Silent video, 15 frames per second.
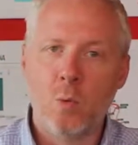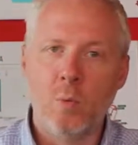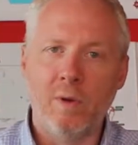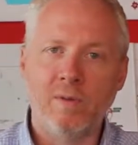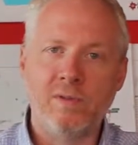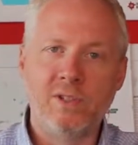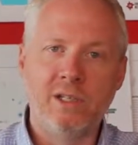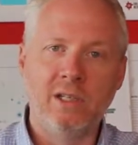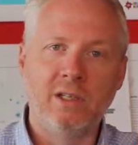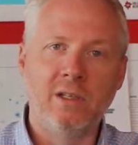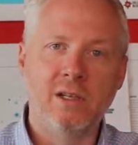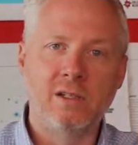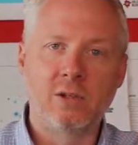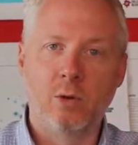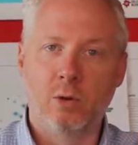We've seen
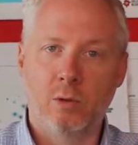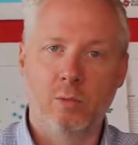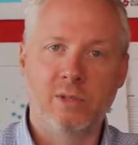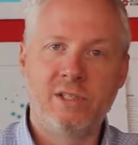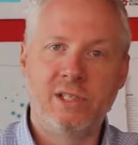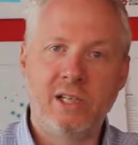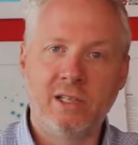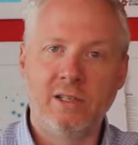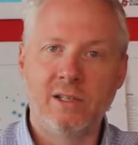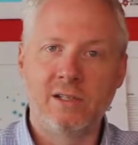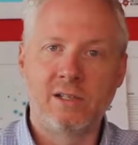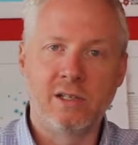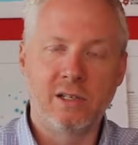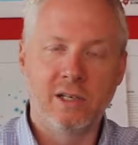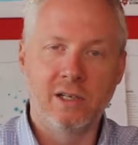this, or we're seeing
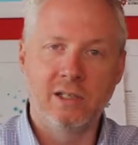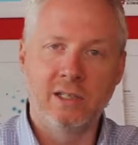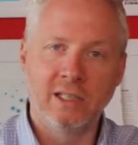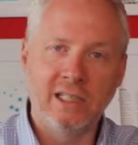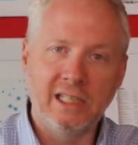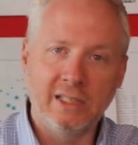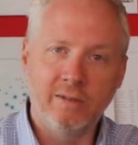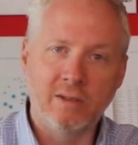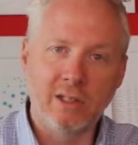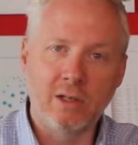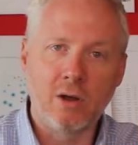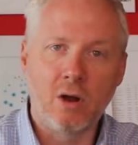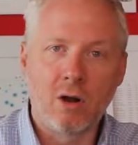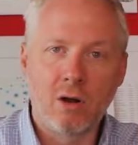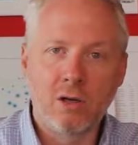this in the EV
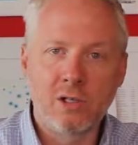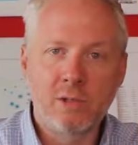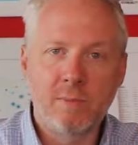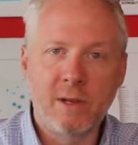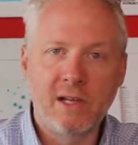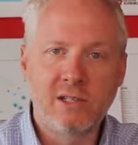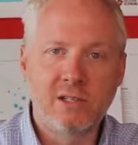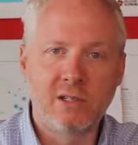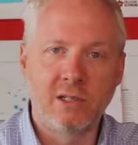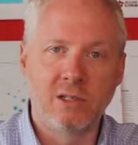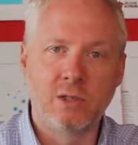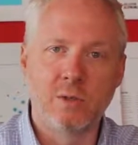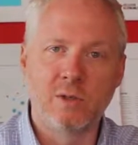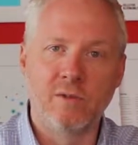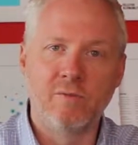car space
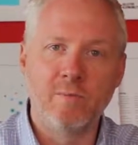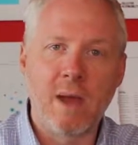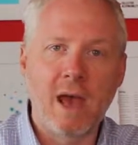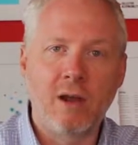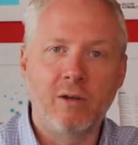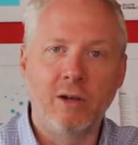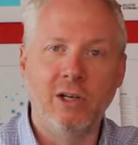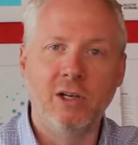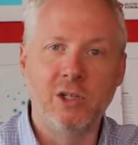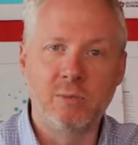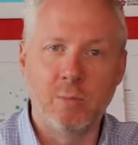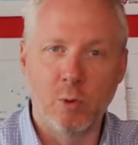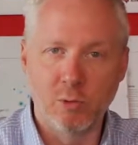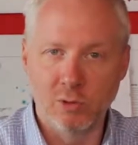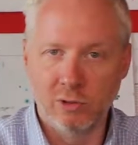in terms of battery
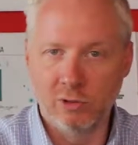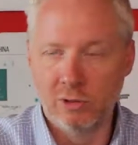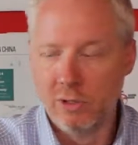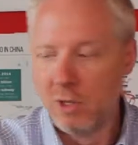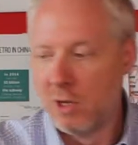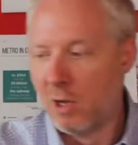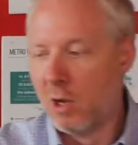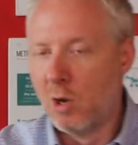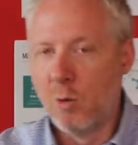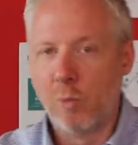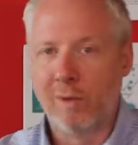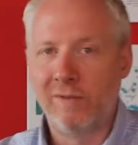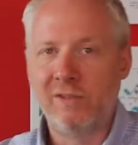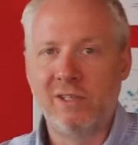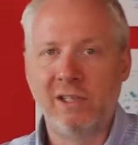disposal.
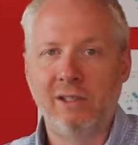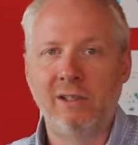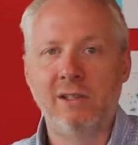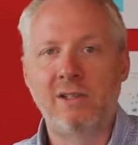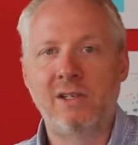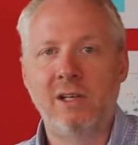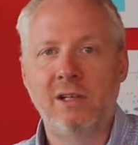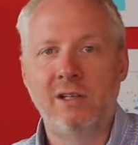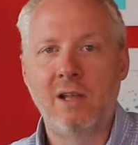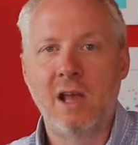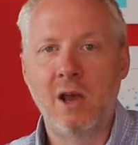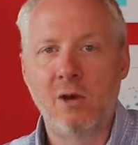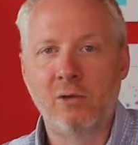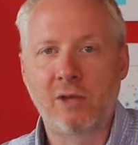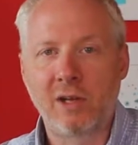We've seen this in the
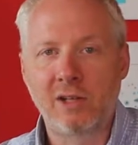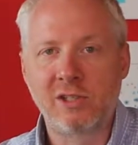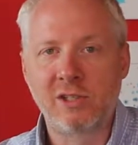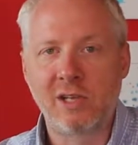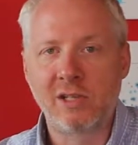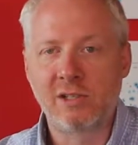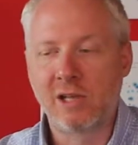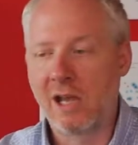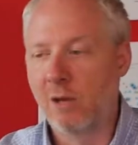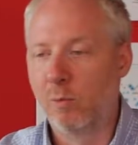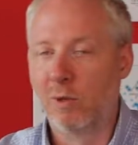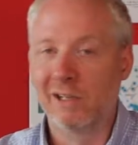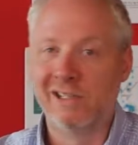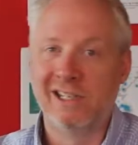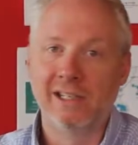healthcare space, and
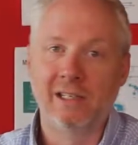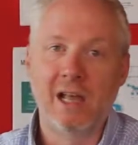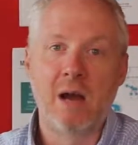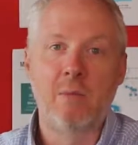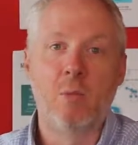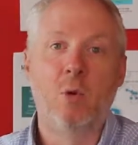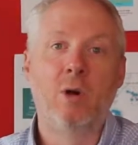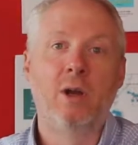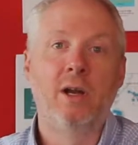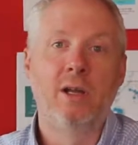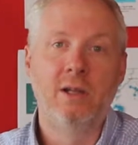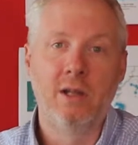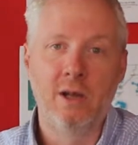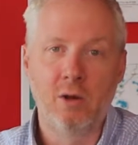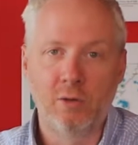we're going to see a lot more
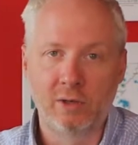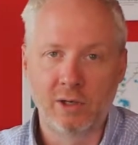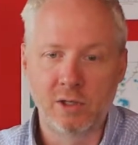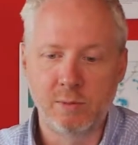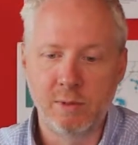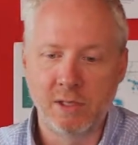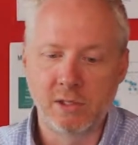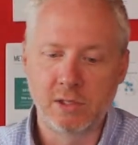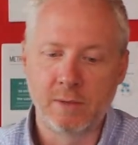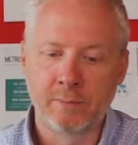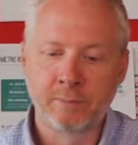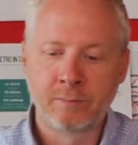in the healthcare space.